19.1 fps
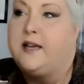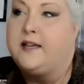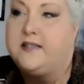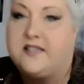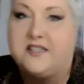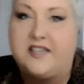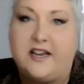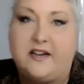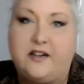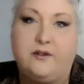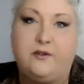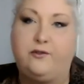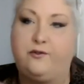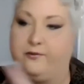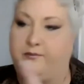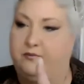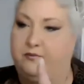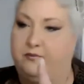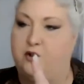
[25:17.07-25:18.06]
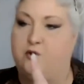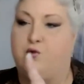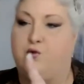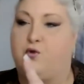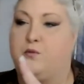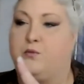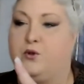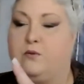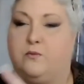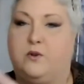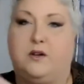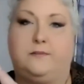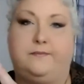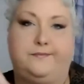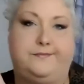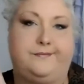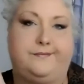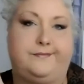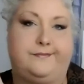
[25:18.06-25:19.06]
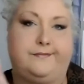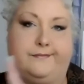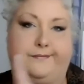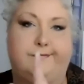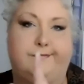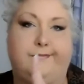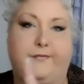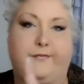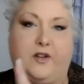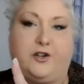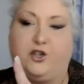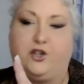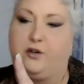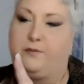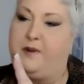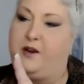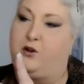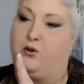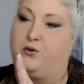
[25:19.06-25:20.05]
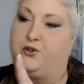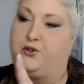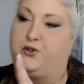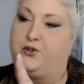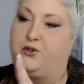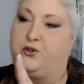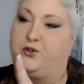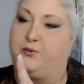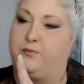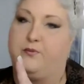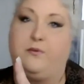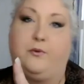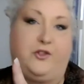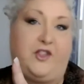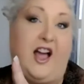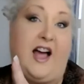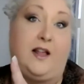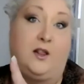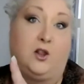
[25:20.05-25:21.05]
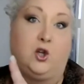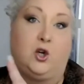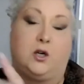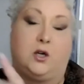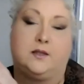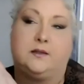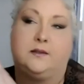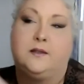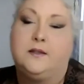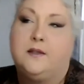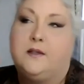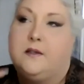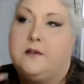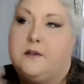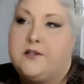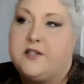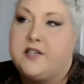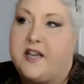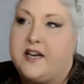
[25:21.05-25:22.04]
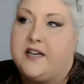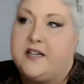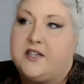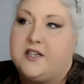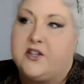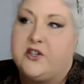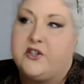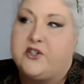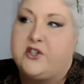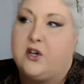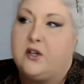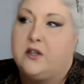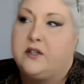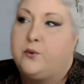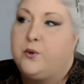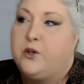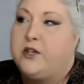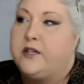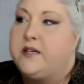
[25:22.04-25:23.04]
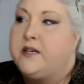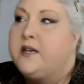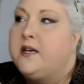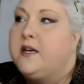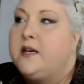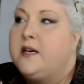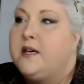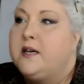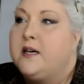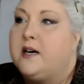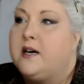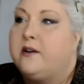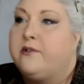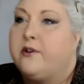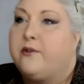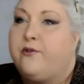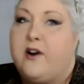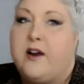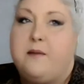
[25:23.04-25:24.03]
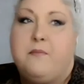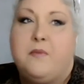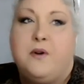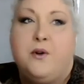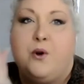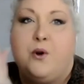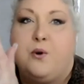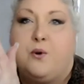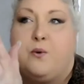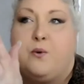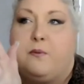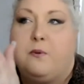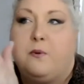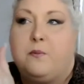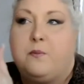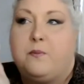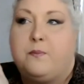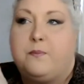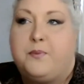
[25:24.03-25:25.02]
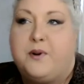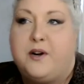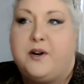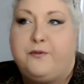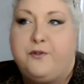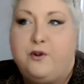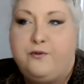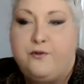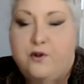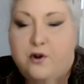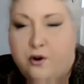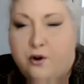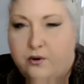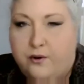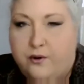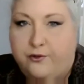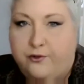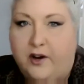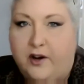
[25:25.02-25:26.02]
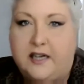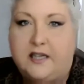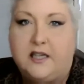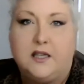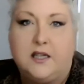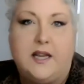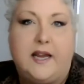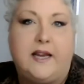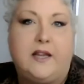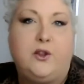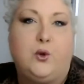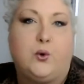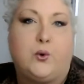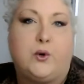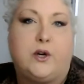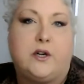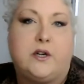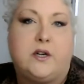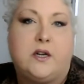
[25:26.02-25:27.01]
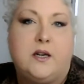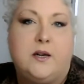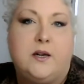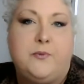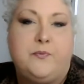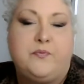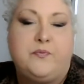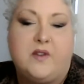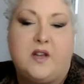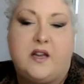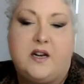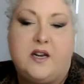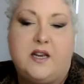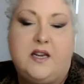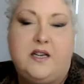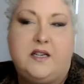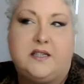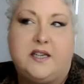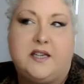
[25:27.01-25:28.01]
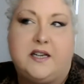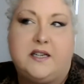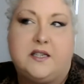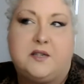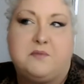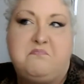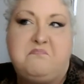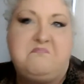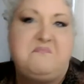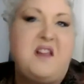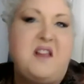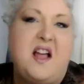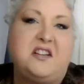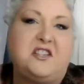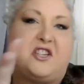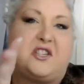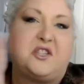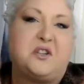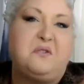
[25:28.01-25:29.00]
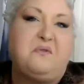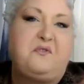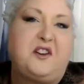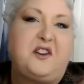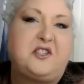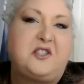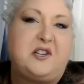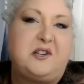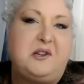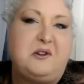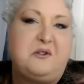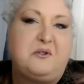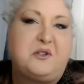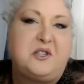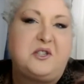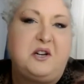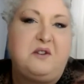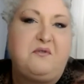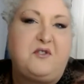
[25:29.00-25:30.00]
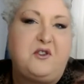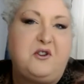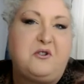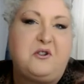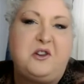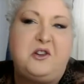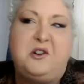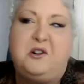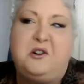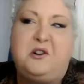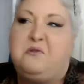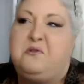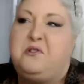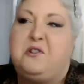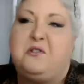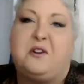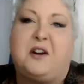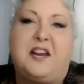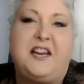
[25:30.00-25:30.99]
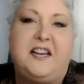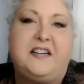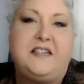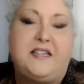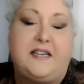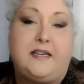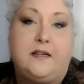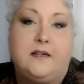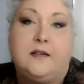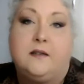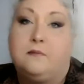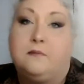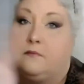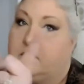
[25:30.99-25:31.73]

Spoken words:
instead of the normal, well, they should be closer to that long to get into the solid wood of the frame. But if you've notified the landlord and he says, yeah, just go fix it yourself, you're handy.